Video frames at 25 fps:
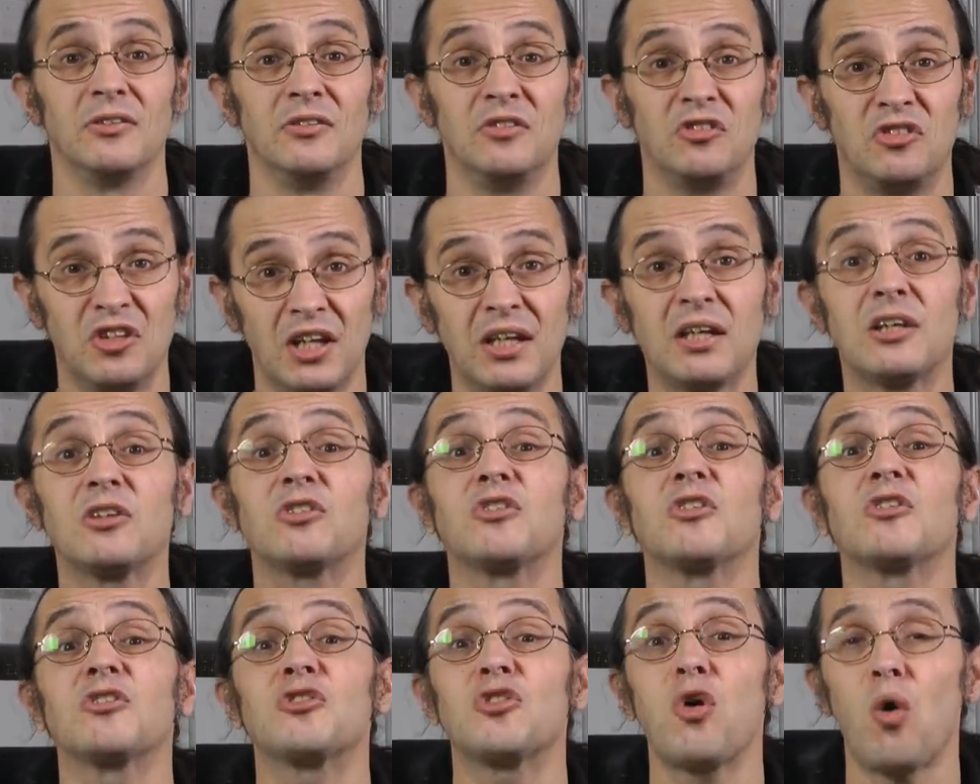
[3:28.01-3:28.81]

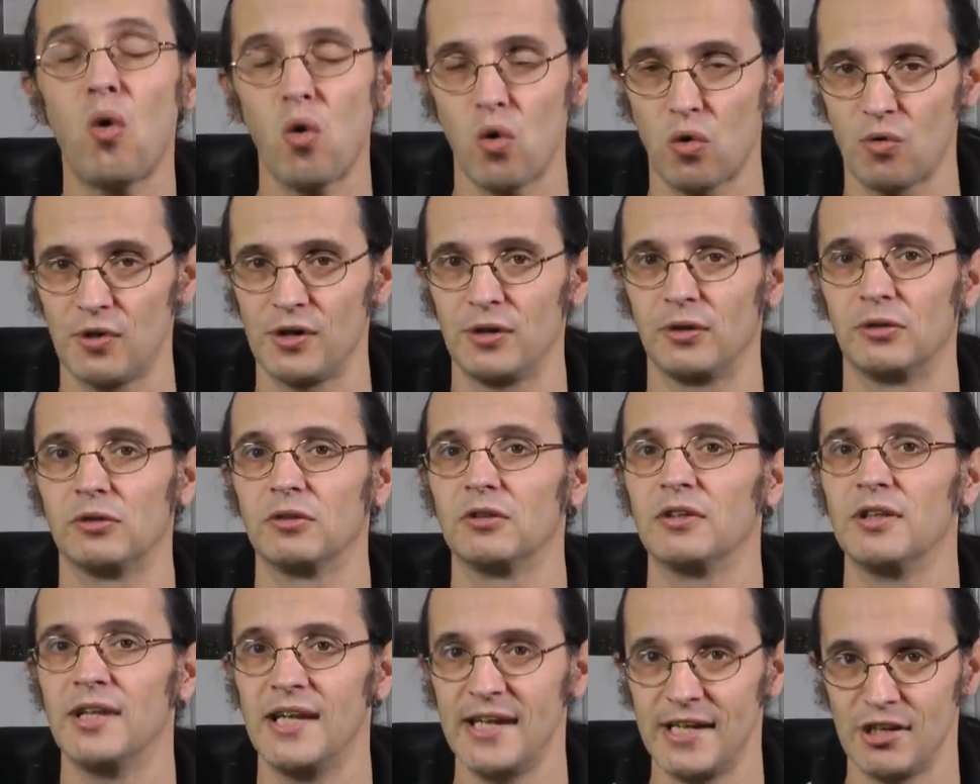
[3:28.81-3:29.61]
dictatorial
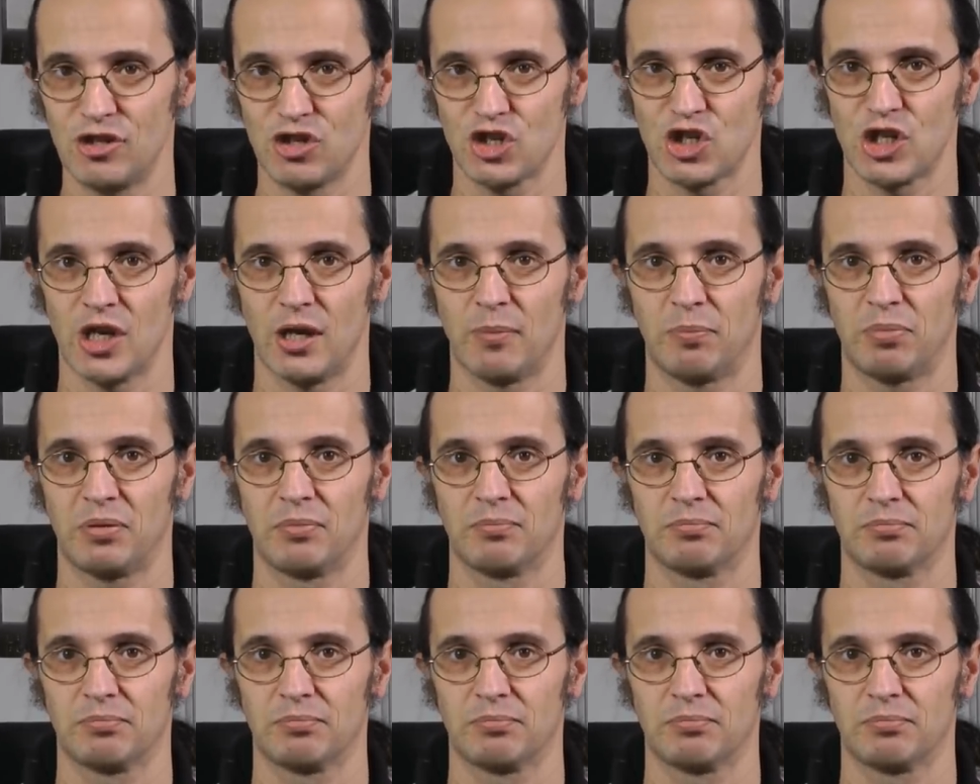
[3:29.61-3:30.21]
leadership.